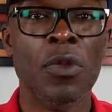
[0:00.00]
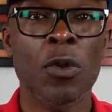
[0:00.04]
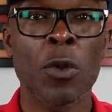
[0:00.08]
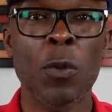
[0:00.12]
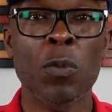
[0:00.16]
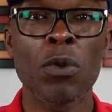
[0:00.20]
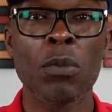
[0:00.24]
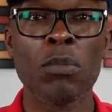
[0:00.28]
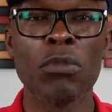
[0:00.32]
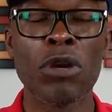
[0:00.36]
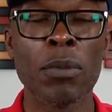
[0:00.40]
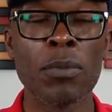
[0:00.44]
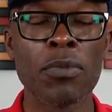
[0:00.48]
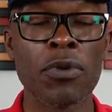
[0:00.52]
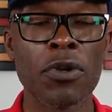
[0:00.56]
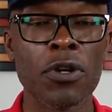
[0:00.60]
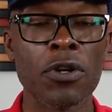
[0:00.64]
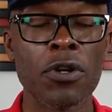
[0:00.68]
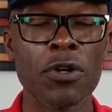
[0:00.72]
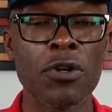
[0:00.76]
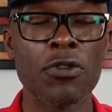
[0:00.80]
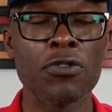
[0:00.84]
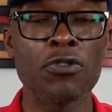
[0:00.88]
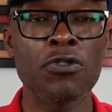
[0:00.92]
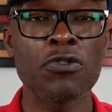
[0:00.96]

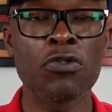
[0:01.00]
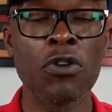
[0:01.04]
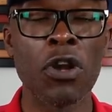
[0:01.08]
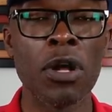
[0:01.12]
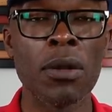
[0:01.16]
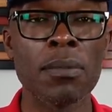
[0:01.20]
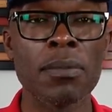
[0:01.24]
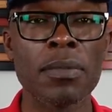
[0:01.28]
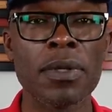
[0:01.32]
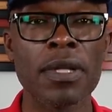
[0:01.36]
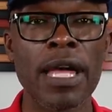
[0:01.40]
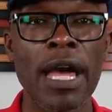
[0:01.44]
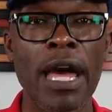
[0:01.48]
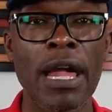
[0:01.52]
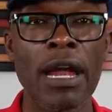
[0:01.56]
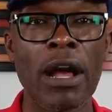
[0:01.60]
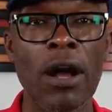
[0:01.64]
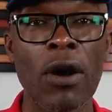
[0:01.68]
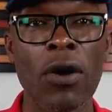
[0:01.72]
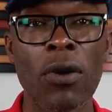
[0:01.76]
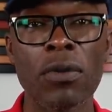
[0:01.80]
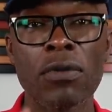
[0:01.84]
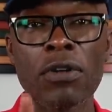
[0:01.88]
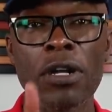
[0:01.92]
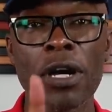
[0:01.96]
Remember, Trump got
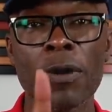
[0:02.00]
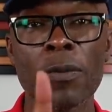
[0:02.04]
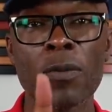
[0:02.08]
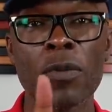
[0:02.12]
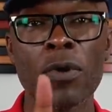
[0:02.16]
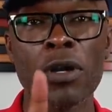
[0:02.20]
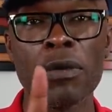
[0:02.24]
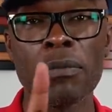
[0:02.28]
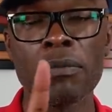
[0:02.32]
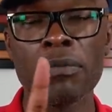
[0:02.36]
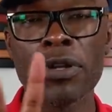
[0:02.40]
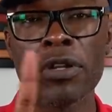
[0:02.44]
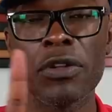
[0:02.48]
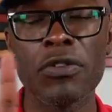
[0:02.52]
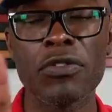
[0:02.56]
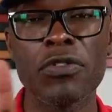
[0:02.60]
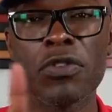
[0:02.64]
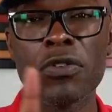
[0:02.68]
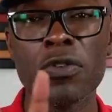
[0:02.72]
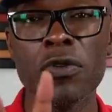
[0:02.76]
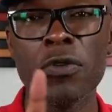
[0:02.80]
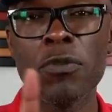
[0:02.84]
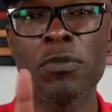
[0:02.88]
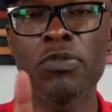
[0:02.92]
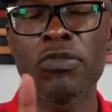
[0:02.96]
out not one, but
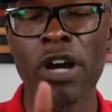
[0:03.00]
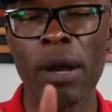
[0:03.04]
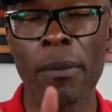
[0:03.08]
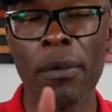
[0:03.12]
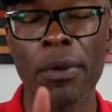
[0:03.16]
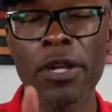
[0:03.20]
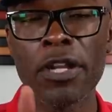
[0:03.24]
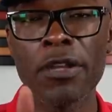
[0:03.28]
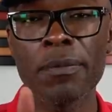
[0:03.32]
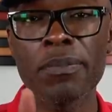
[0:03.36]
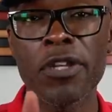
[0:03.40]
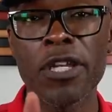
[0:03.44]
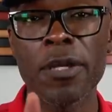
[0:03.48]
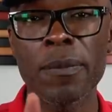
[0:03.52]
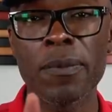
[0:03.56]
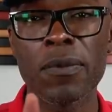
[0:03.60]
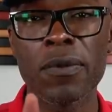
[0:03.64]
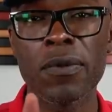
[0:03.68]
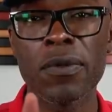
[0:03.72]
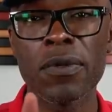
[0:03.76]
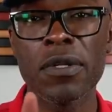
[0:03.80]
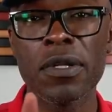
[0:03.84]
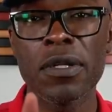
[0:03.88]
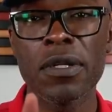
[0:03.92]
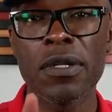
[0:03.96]
two prominent
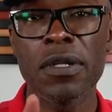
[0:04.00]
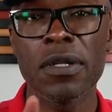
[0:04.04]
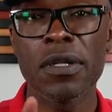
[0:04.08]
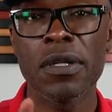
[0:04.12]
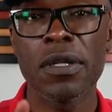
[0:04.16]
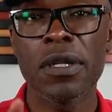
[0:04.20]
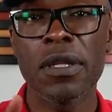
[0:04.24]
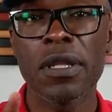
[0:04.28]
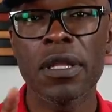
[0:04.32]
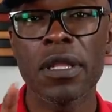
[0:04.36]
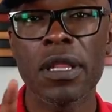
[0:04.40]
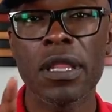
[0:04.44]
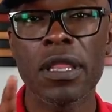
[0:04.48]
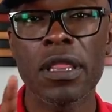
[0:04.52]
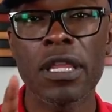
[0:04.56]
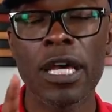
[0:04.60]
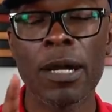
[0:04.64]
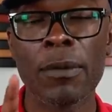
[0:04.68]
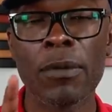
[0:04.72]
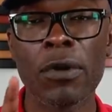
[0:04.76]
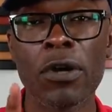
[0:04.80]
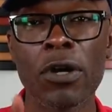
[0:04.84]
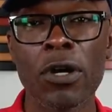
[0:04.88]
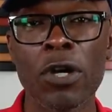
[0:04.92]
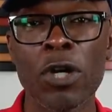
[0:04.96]
people that
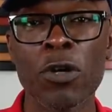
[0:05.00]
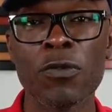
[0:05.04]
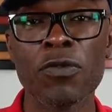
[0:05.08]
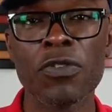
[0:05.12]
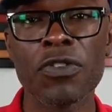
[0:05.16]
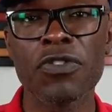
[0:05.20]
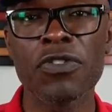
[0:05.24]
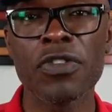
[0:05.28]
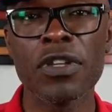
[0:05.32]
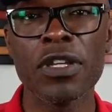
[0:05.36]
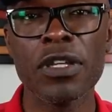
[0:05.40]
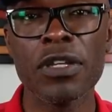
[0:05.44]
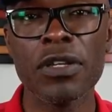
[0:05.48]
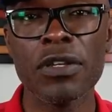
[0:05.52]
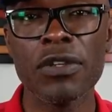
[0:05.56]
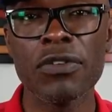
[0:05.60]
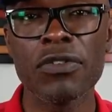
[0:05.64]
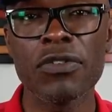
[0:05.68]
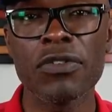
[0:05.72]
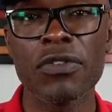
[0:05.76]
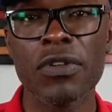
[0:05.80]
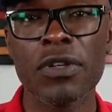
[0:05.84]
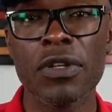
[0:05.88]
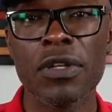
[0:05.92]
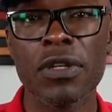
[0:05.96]
were
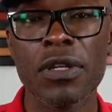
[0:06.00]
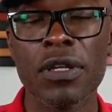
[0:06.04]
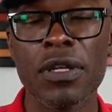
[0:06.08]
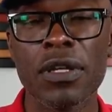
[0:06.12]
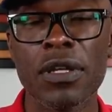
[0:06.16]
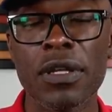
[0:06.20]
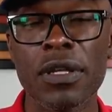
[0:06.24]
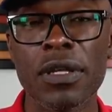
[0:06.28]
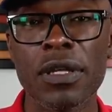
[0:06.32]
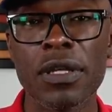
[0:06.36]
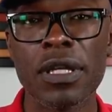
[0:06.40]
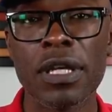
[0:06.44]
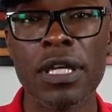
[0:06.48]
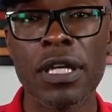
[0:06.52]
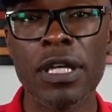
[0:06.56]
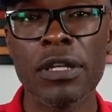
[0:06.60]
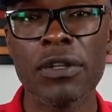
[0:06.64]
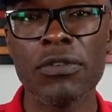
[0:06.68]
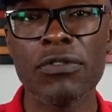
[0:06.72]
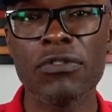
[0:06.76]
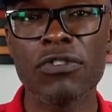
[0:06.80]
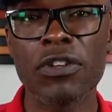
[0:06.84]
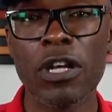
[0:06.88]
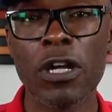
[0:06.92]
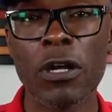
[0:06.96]
overseas
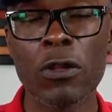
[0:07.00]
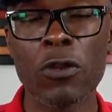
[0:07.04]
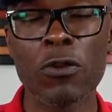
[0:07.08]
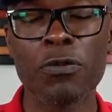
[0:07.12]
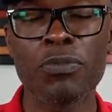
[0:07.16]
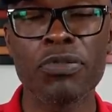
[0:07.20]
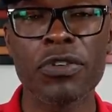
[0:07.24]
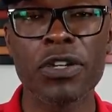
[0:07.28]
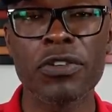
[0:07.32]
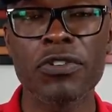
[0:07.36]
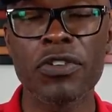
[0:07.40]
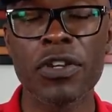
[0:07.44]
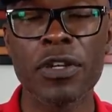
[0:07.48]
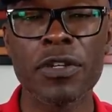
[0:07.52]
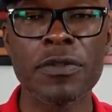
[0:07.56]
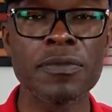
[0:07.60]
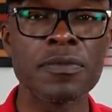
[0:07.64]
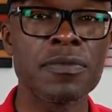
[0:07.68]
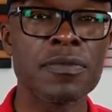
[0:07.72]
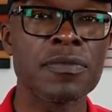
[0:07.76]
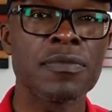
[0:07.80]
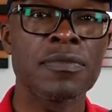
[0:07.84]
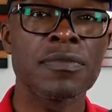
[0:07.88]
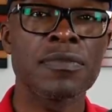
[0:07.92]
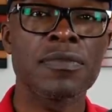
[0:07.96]
in jail or prison.
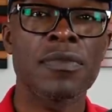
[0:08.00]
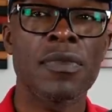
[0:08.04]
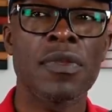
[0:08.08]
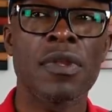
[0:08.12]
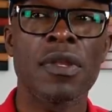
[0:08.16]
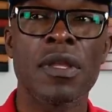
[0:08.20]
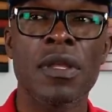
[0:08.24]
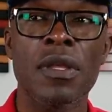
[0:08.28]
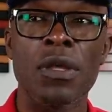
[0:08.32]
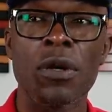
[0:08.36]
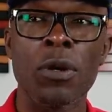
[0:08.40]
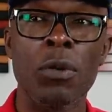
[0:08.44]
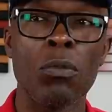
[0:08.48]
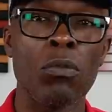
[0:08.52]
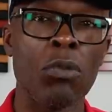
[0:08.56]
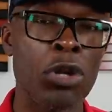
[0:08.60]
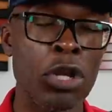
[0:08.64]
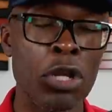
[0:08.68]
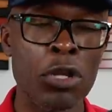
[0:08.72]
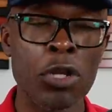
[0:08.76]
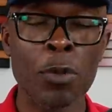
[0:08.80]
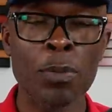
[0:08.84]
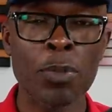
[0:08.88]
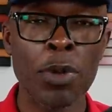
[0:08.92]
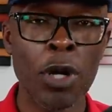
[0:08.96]
One
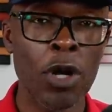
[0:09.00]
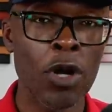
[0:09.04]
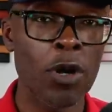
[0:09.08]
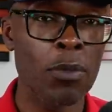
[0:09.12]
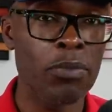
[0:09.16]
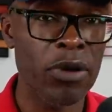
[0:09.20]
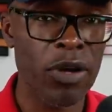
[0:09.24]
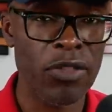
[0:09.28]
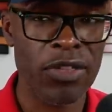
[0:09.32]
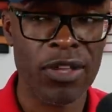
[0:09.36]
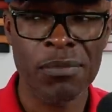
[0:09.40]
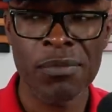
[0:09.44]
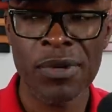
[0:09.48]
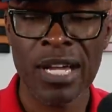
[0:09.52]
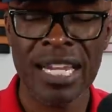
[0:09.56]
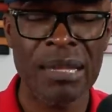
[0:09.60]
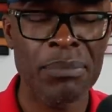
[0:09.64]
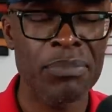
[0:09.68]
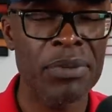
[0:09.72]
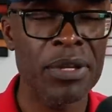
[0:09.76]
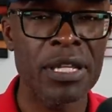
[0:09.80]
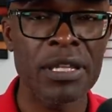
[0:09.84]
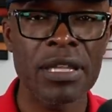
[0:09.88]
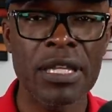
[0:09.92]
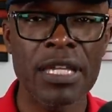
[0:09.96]
of the Ball brothers, I might have
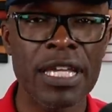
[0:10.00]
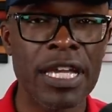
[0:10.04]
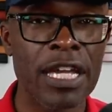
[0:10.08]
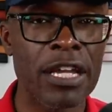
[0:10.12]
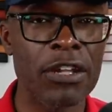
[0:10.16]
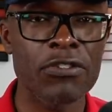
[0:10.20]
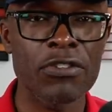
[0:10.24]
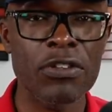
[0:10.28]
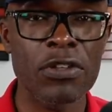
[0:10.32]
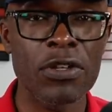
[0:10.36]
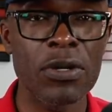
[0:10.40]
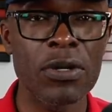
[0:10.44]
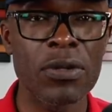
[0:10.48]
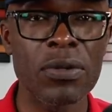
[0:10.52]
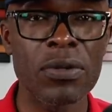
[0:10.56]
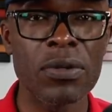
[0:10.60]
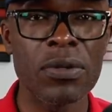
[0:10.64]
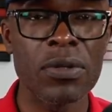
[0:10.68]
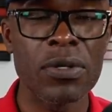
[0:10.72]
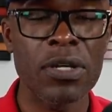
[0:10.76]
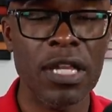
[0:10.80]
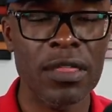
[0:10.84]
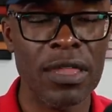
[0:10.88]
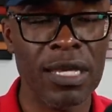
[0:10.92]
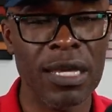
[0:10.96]
been
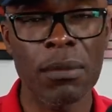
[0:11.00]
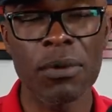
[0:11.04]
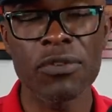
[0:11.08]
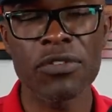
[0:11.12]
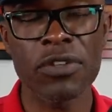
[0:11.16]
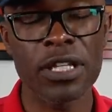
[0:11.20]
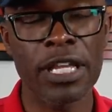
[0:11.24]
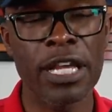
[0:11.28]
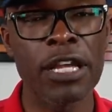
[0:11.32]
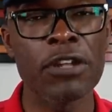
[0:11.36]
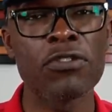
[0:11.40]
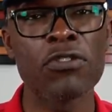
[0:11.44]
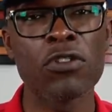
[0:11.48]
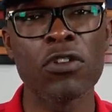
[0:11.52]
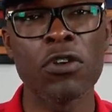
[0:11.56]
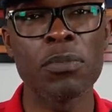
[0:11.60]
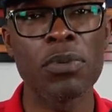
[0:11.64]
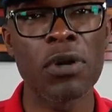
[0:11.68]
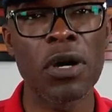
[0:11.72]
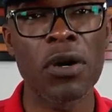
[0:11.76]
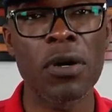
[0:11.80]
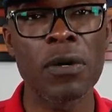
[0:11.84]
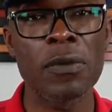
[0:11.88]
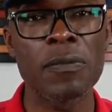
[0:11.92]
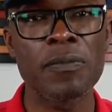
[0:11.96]
LiAngelo. I think it was LiAngelo
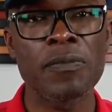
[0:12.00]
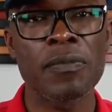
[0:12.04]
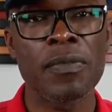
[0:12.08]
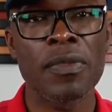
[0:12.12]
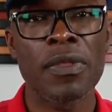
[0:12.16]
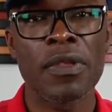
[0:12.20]
Ball.